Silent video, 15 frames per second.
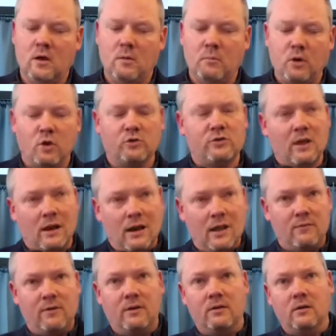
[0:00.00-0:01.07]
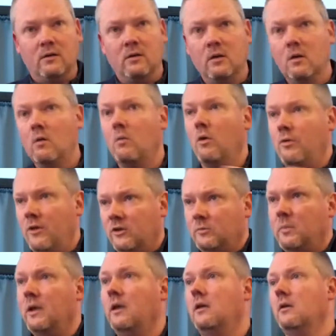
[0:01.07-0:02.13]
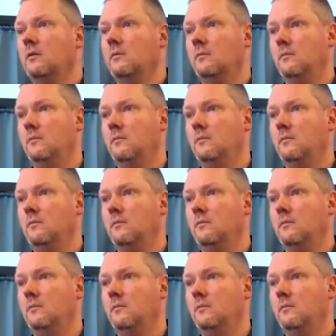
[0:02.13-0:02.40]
because they're living what they speak.